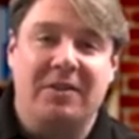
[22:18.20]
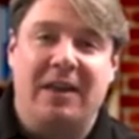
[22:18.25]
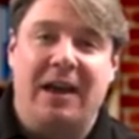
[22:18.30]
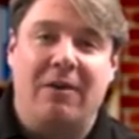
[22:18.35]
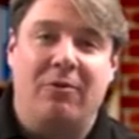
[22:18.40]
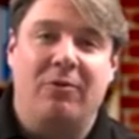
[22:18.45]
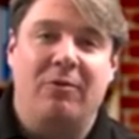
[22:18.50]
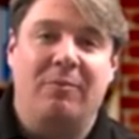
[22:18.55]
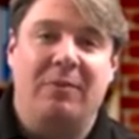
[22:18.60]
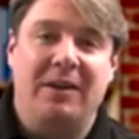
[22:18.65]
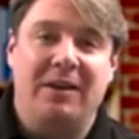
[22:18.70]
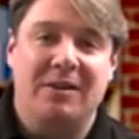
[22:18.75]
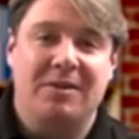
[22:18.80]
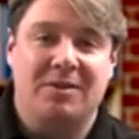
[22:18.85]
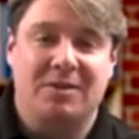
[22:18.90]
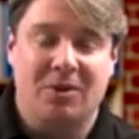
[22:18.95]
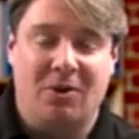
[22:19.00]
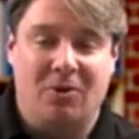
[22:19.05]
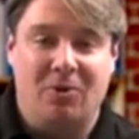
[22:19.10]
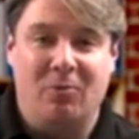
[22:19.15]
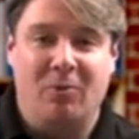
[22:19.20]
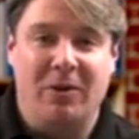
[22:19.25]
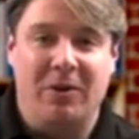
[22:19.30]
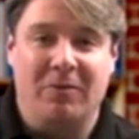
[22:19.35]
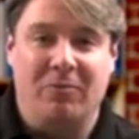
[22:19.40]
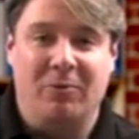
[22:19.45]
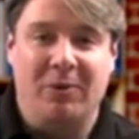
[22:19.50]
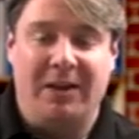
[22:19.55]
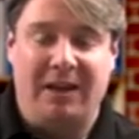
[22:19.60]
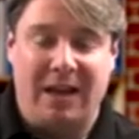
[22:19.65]
that would be, so
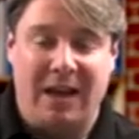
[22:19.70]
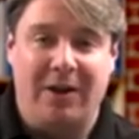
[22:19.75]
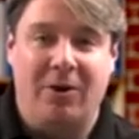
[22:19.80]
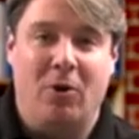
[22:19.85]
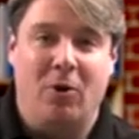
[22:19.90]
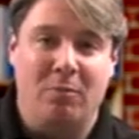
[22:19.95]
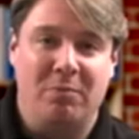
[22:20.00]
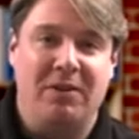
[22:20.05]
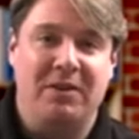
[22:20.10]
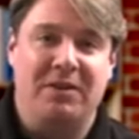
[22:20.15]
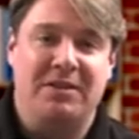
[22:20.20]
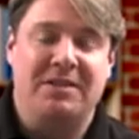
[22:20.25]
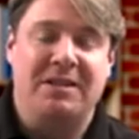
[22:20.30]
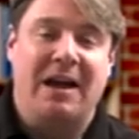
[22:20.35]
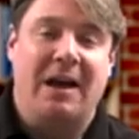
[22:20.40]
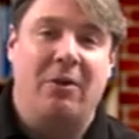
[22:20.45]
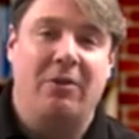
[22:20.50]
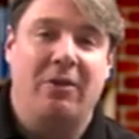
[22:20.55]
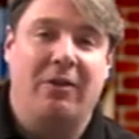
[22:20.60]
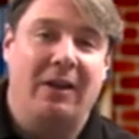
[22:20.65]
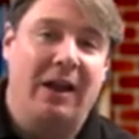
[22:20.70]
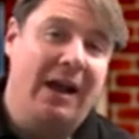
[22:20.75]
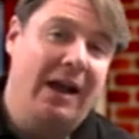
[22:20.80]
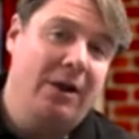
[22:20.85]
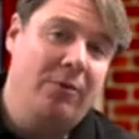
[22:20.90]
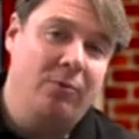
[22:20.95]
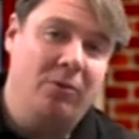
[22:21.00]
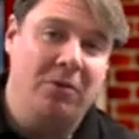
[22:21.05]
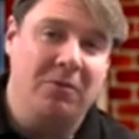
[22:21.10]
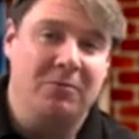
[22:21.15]
we can hope that down the
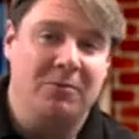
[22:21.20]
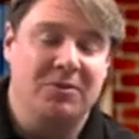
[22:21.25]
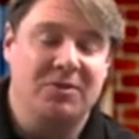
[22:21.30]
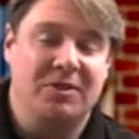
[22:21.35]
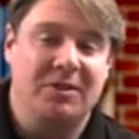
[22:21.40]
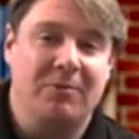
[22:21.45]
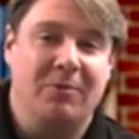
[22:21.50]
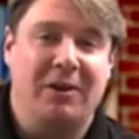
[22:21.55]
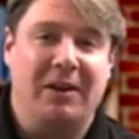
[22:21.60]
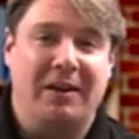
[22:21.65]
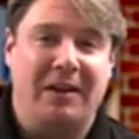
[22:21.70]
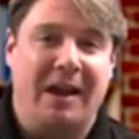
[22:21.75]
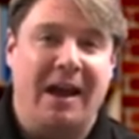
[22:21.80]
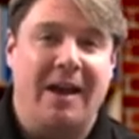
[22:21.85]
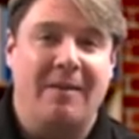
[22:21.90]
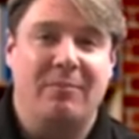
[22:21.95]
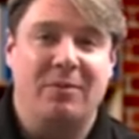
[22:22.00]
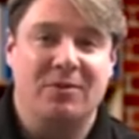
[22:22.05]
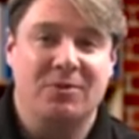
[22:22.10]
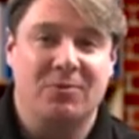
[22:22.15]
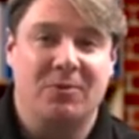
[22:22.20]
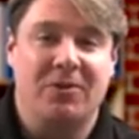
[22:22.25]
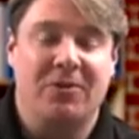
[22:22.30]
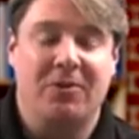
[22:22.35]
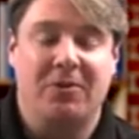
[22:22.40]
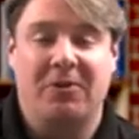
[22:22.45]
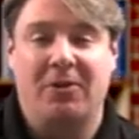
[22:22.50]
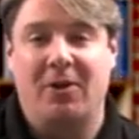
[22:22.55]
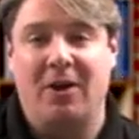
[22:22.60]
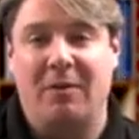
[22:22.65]
line we'll see what happens with
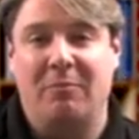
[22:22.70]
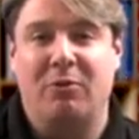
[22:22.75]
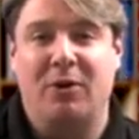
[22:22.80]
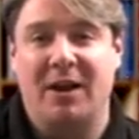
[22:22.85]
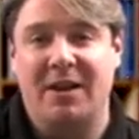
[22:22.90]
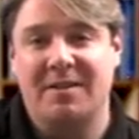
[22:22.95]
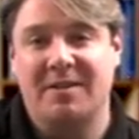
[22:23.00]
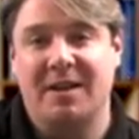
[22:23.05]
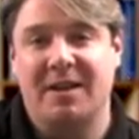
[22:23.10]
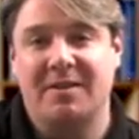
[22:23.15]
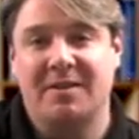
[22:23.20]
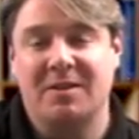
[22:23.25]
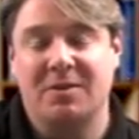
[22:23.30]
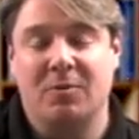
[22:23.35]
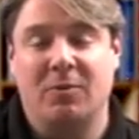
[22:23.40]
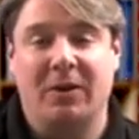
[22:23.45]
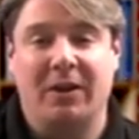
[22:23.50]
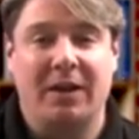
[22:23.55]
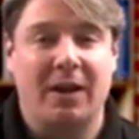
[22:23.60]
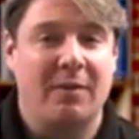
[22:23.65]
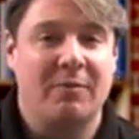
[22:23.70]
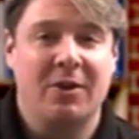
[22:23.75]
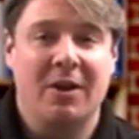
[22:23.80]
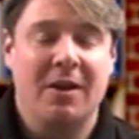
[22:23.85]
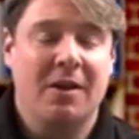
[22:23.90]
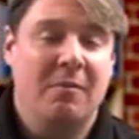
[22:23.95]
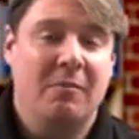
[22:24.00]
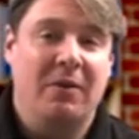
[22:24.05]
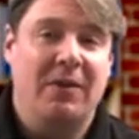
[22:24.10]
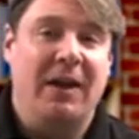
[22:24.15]
your thought processes and when it comes.
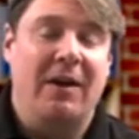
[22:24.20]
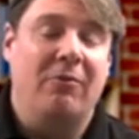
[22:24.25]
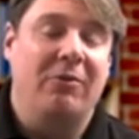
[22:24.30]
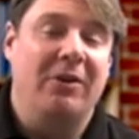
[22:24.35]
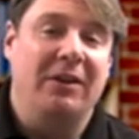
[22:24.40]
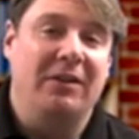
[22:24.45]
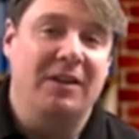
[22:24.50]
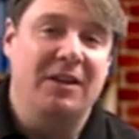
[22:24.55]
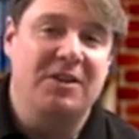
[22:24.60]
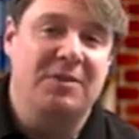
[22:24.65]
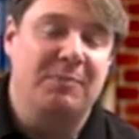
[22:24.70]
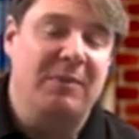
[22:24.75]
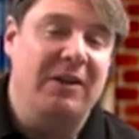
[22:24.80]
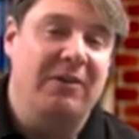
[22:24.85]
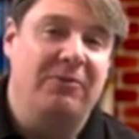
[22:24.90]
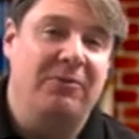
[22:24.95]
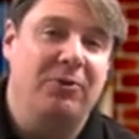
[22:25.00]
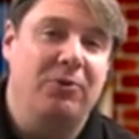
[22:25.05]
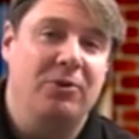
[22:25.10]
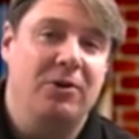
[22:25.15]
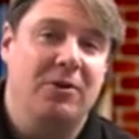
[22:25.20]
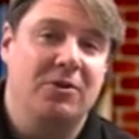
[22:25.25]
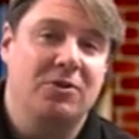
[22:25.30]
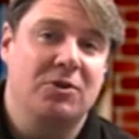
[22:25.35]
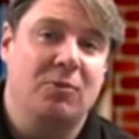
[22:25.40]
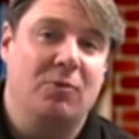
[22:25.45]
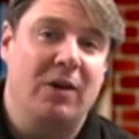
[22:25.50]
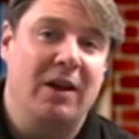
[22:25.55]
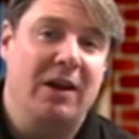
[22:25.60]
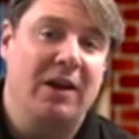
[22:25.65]
But that would at least be a few years
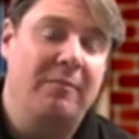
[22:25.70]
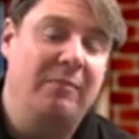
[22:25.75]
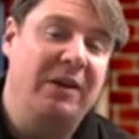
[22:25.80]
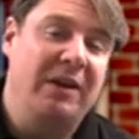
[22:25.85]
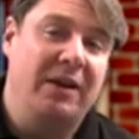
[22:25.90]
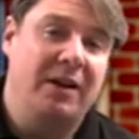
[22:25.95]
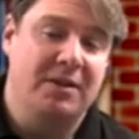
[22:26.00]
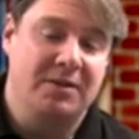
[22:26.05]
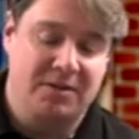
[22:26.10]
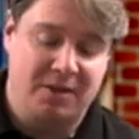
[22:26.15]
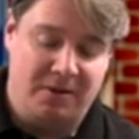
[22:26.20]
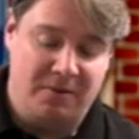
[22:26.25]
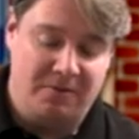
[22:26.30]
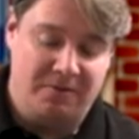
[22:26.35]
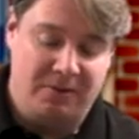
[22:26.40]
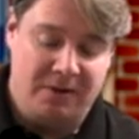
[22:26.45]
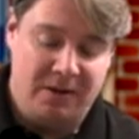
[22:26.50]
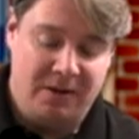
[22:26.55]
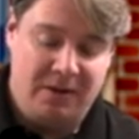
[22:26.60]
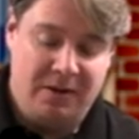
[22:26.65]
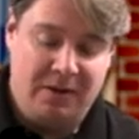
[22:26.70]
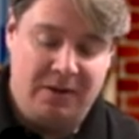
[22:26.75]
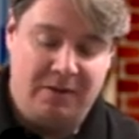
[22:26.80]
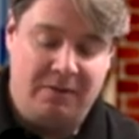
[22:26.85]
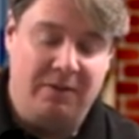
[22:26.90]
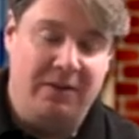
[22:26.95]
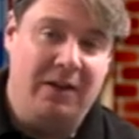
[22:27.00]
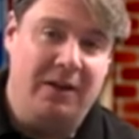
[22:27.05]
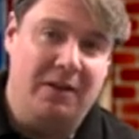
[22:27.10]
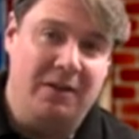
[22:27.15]
away because of
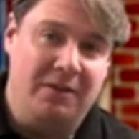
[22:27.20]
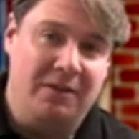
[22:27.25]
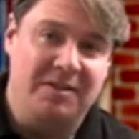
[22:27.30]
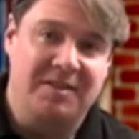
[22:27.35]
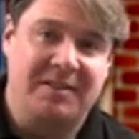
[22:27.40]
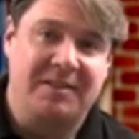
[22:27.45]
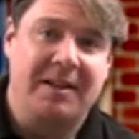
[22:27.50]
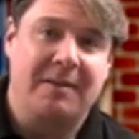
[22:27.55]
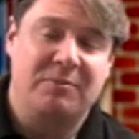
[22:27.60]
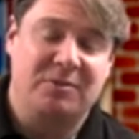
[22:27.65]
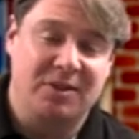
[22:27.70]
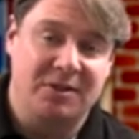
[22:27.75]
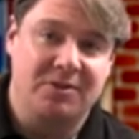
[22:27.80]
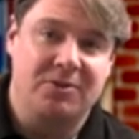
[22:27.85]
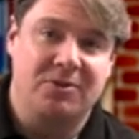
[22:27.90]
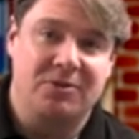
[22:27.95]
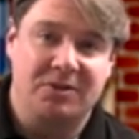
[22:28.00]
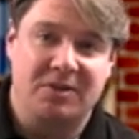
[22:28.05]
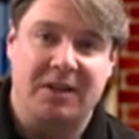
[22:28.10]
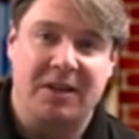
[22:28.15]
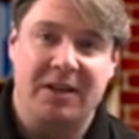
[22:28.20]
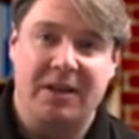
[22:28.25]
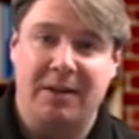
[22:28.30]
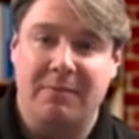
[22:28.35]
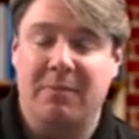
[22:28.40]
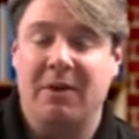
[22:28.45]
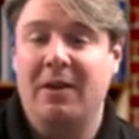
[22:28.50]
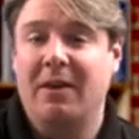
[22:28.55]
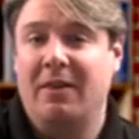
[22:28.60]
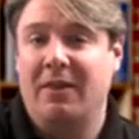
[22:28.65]
the stepsister
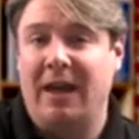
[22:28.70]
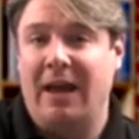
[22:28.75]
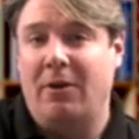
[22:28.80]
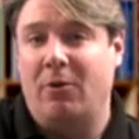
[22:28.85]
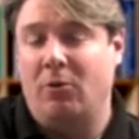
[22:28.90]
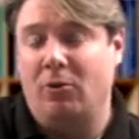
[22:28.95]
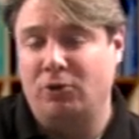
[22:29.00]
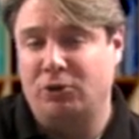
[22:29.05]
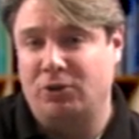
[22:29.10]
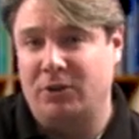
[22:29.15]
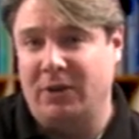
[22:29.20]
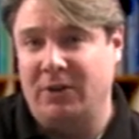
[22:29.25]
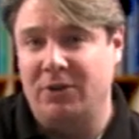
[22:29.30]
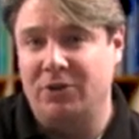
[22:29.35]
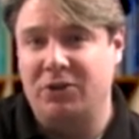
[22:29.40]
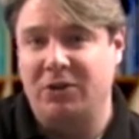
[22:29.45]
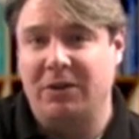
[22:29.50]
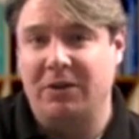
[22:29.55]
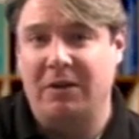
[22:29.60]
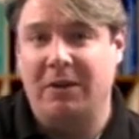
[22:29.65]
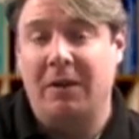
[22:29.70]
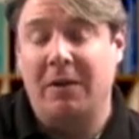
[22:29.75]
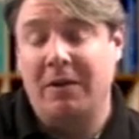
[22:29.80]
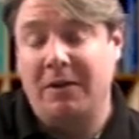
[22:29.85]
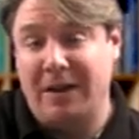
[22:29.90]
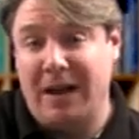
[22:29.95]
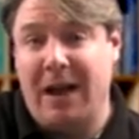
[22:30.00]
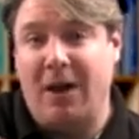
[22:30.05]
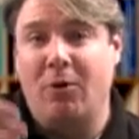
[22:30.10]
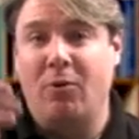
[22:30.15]
scheme, that whole trilogy
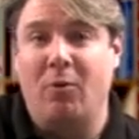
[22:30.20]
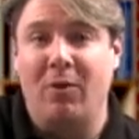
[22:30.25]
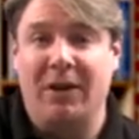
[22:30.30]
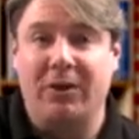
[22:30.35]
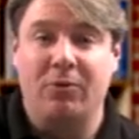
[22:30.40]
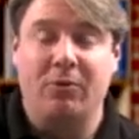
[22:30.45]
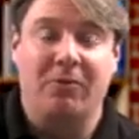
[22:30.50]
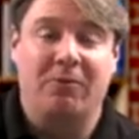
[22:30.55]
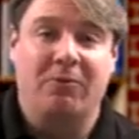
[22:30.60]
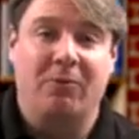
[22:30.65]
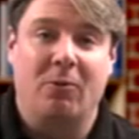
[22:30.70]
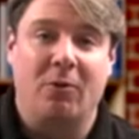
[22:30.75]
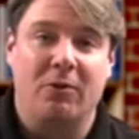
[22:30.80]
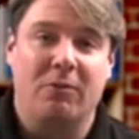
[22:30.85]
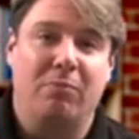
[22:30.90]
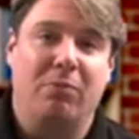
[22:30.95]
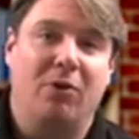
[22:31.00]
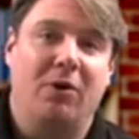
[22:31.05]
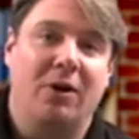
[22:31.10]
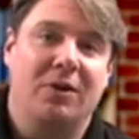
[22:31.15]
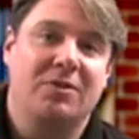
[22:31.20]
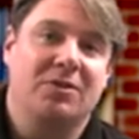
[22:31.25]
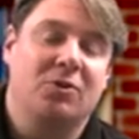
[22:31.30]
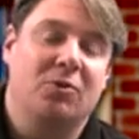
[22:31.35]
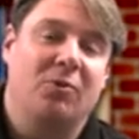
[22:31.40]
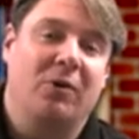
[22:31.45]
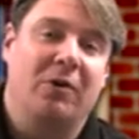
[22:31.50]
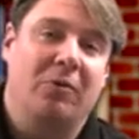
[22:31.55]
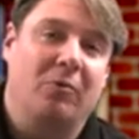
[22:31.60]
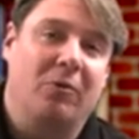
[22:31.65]
now going into a 4th book.
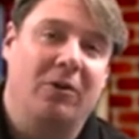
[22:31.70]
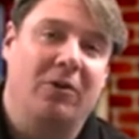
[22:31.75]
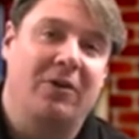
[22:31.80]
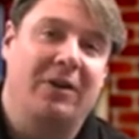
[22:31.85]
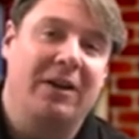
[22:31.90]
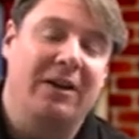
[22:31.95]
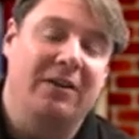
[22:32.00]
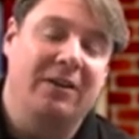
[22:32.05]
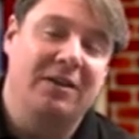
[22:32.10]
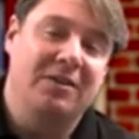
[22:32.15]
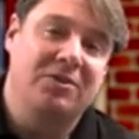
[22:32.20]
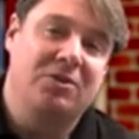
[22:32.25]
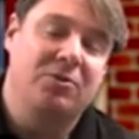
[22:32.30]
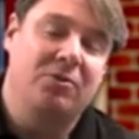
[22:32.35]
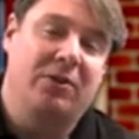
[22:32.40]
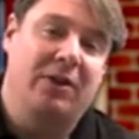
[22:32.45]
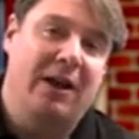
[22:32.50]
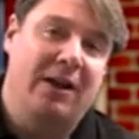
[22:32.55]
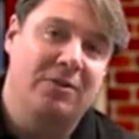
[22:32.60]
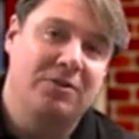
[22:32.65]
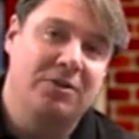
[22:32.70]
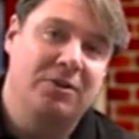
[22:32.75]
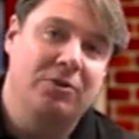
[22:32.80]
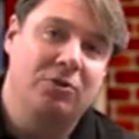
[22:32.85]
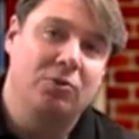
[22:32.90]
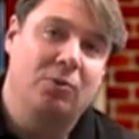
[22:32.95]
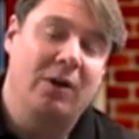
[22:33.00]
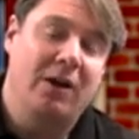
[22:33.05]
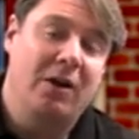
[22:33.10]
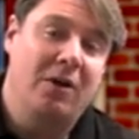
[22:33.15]
So we're looking at least
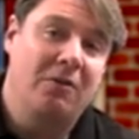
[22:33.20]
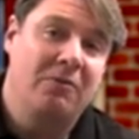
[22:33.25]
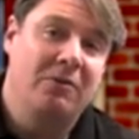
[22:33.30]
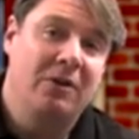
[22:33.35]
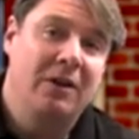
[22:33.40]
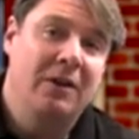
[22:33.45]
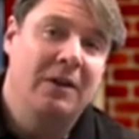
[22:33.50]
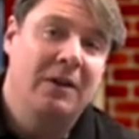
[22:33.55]
2012.